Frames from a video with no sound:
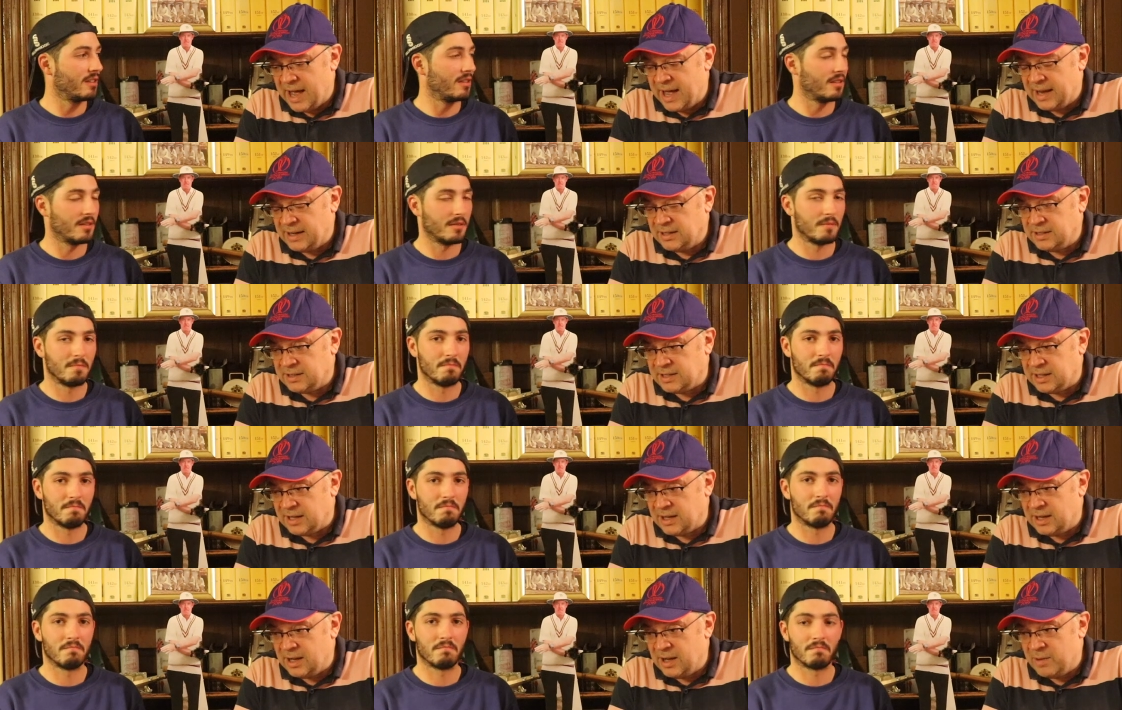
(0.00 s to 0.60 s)
Speaker 1: and
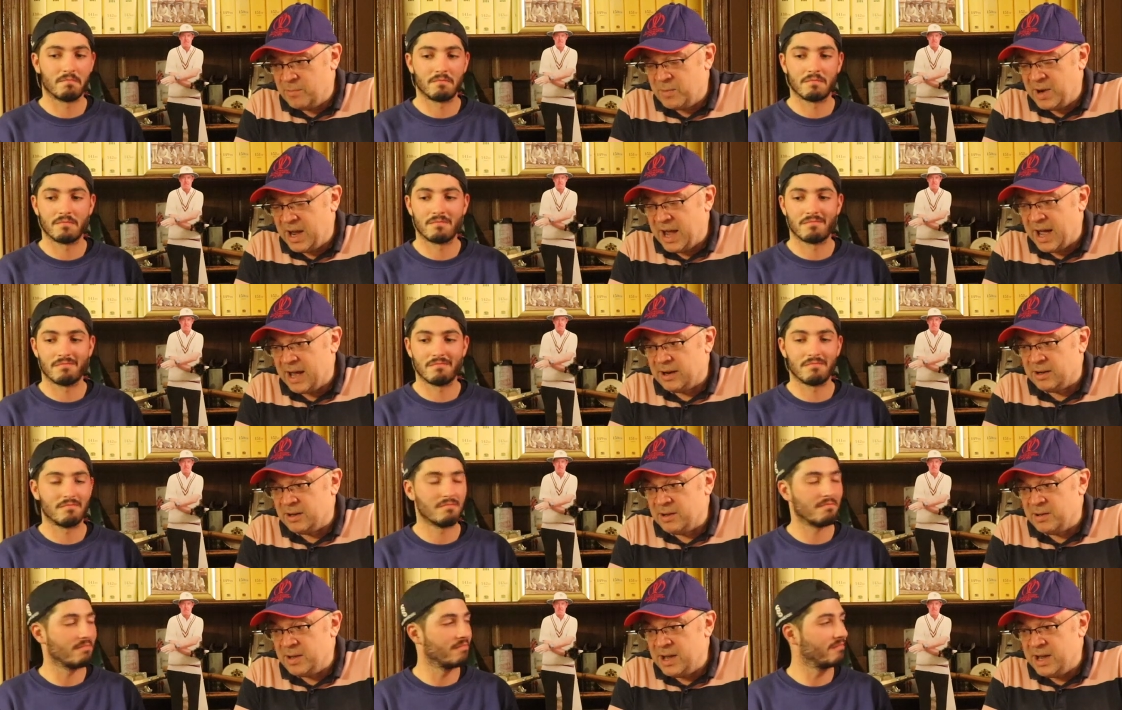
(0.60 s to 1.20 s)
we had
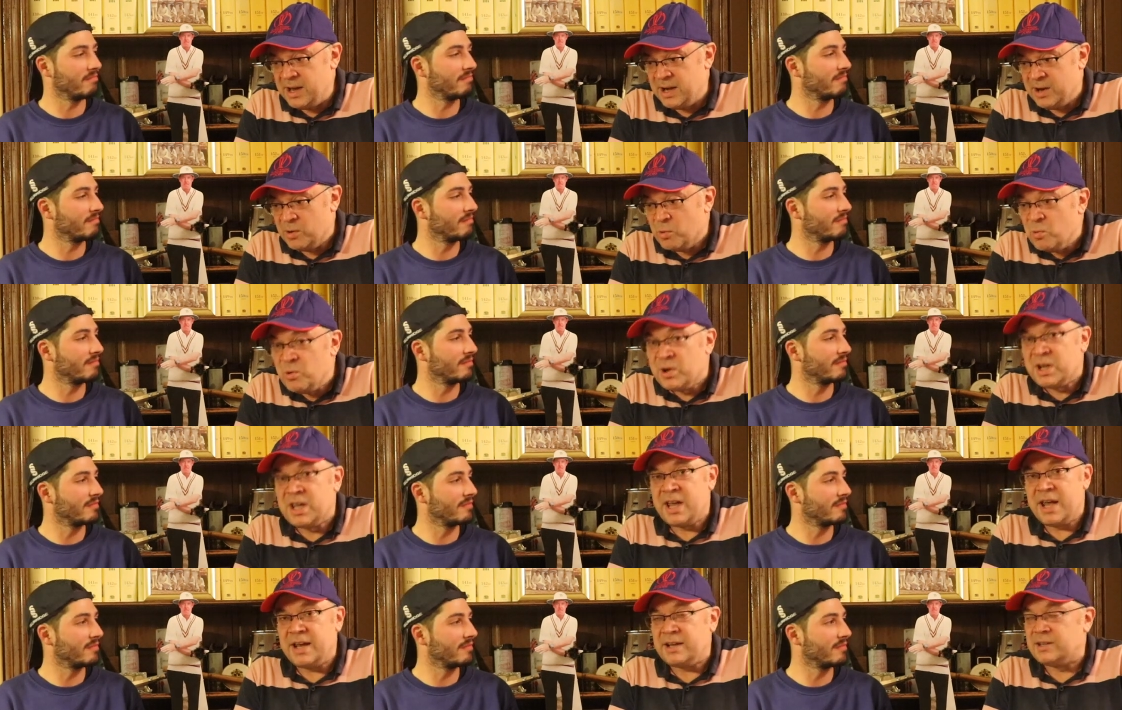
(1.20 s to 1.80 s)
it all
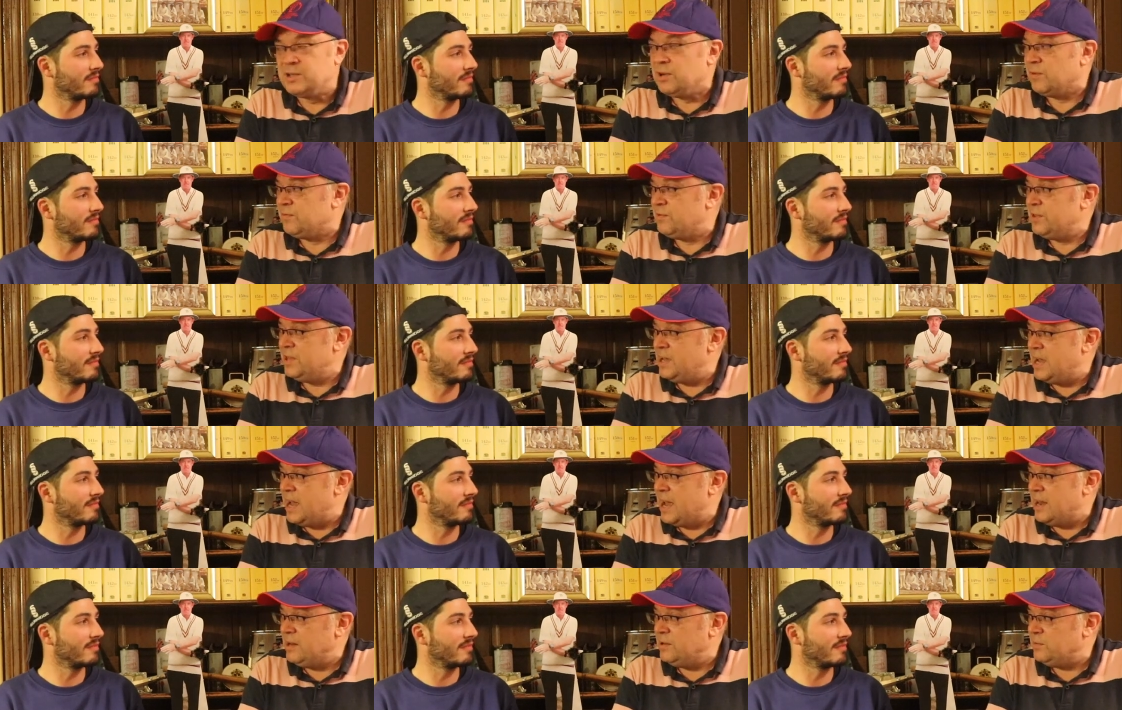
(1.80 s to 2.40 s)
kicked off at the
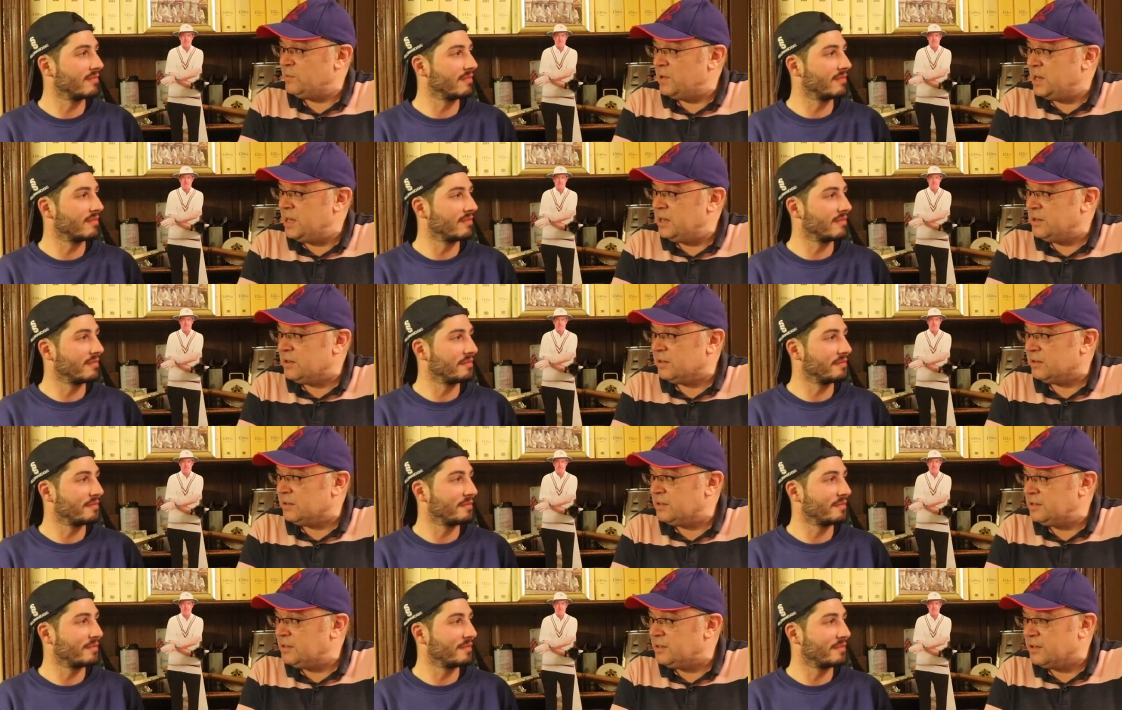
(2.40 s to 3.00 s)
end when it
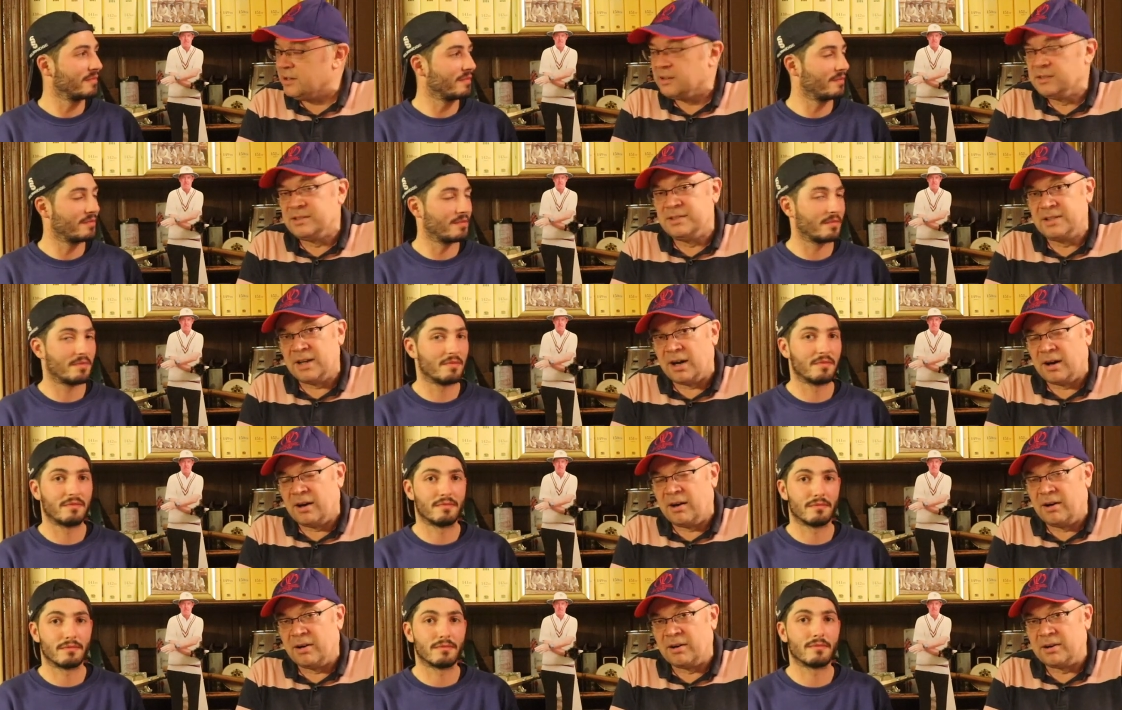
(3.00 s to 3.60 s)
got
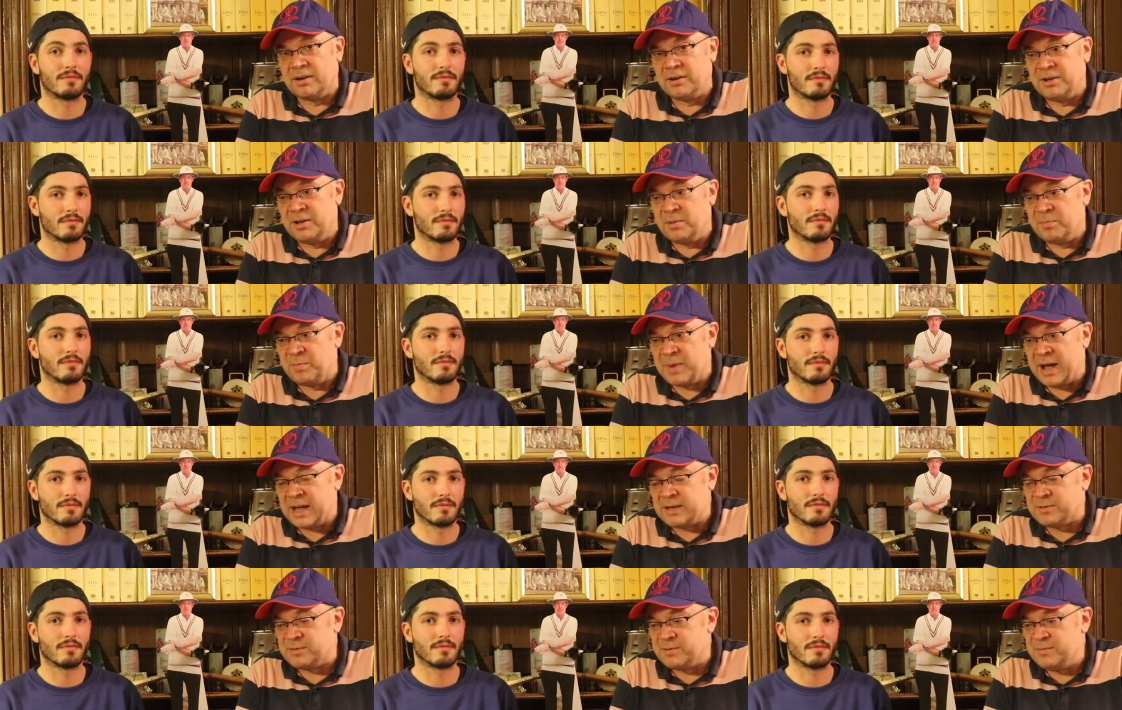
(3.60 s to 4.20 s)
dark, and the
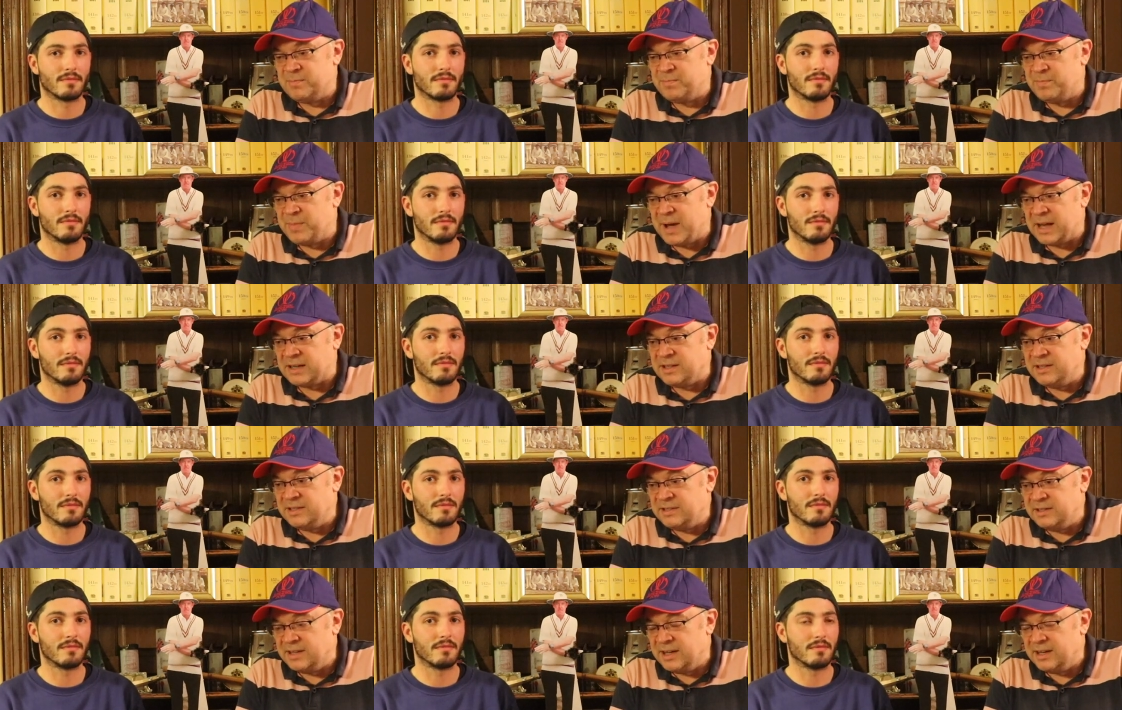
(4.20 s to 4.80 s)

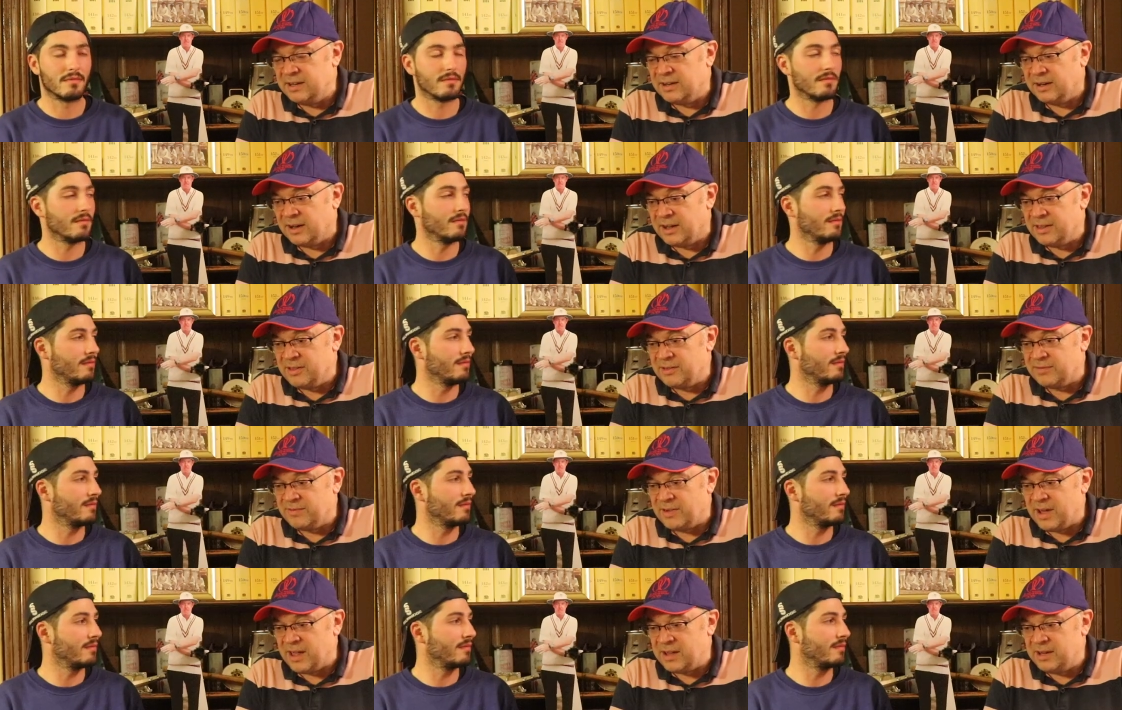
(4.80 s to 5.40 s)
batsman didn't like the
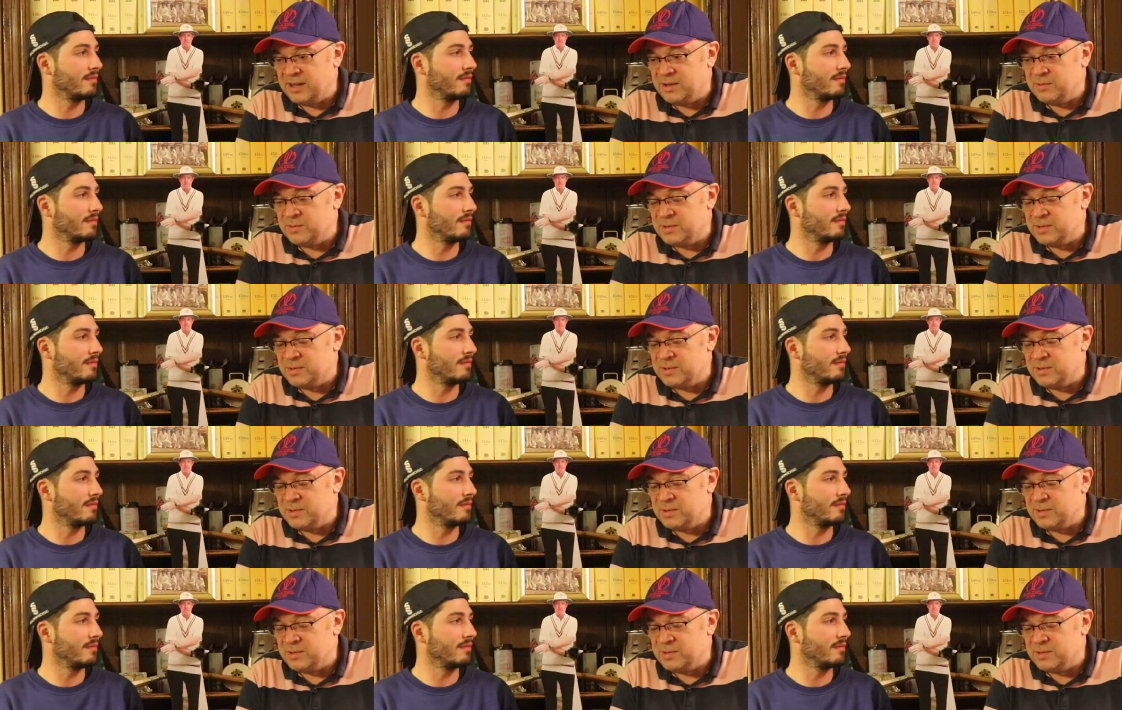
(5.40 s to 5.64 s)
fact that